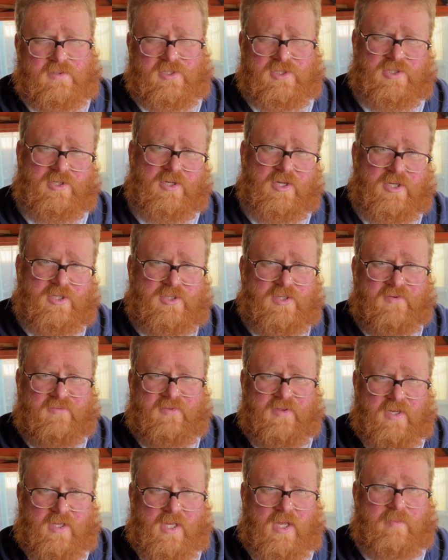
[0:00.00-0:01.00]
search of
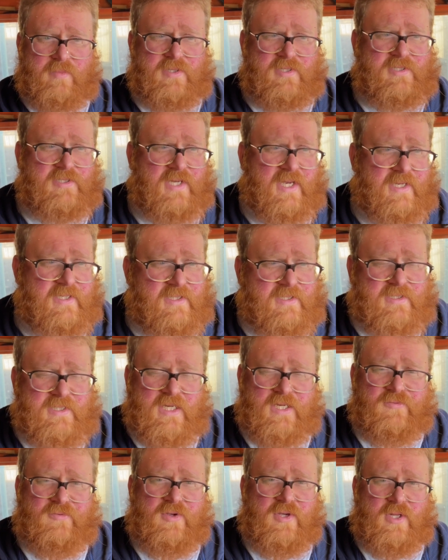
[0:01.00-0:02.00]
the allotment site and
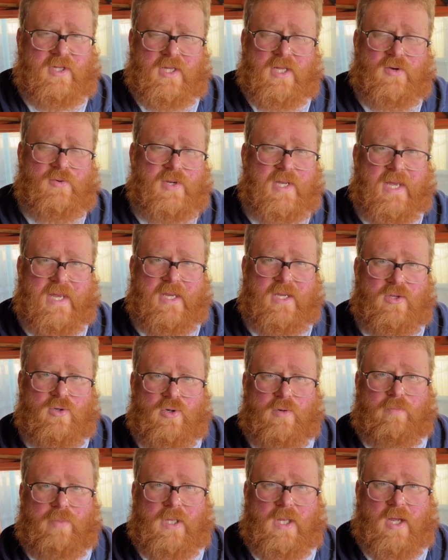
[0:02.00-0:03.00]
see if you can locate
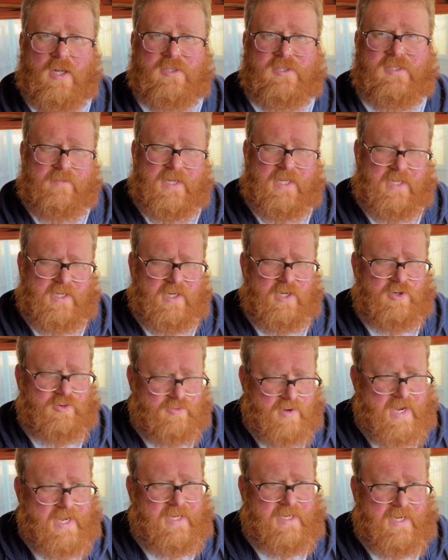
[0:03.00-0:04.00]
your plot. He did a
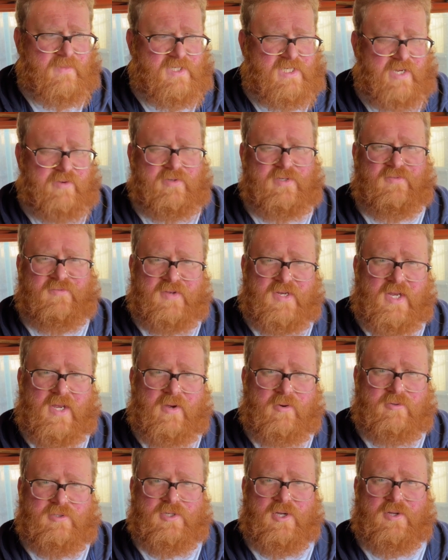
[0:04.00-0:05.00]
great series of
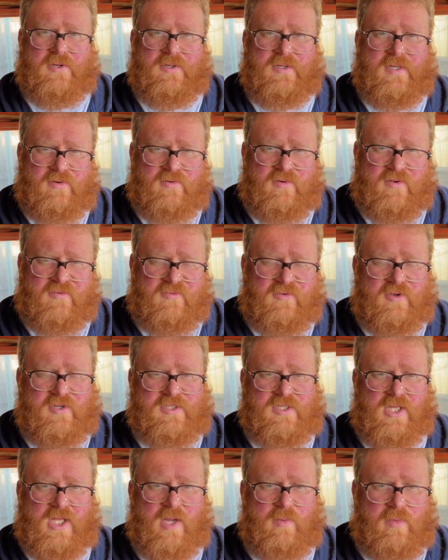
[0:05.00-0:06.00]
videos on your
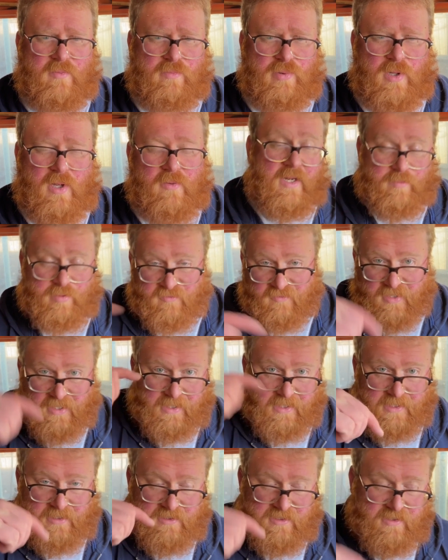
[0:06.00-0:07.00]
first allotment plot. I'll provide a
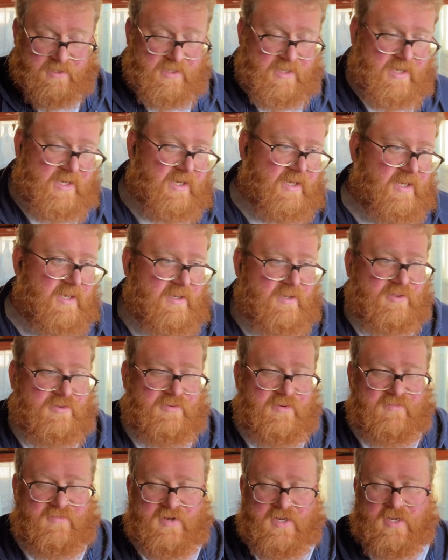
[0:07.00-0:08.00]
link to the
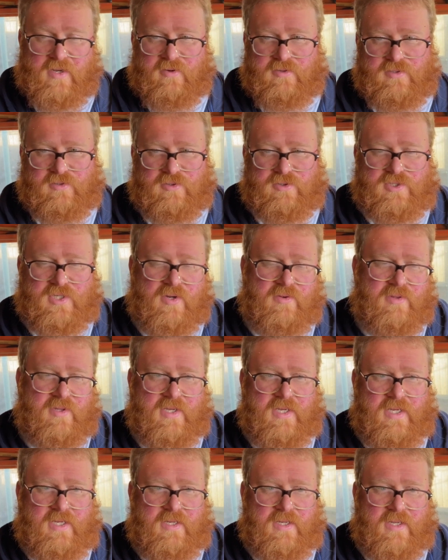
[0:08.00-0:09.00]
3 videos or so that
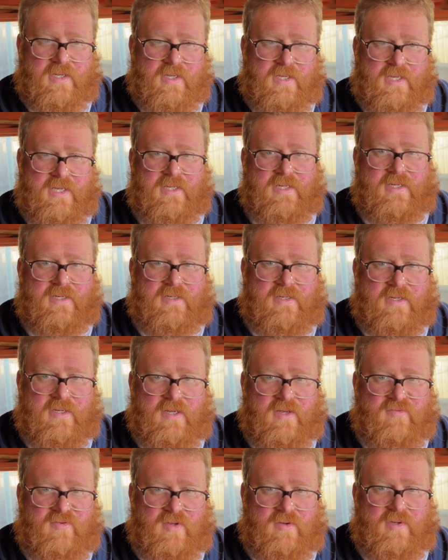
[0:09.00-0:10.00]
he did
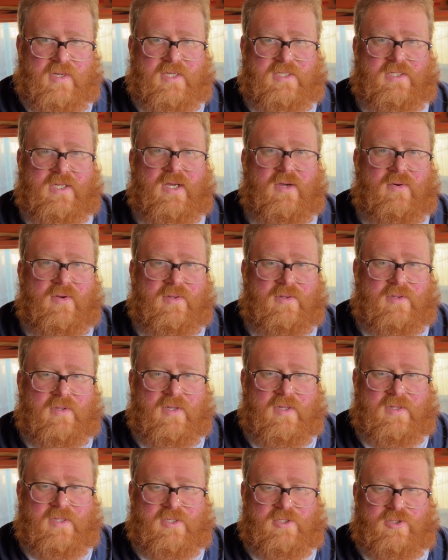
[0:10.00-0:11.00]
a few years ago
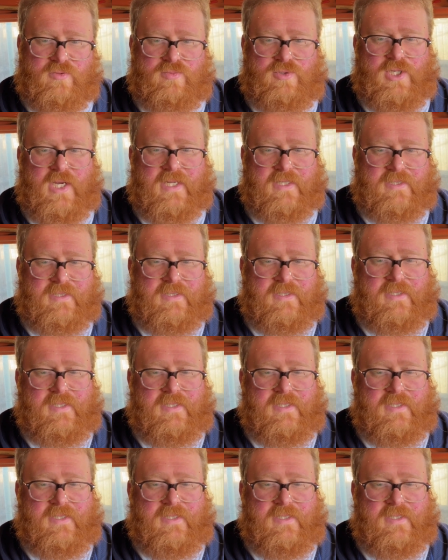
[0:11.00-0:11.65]
on the subject.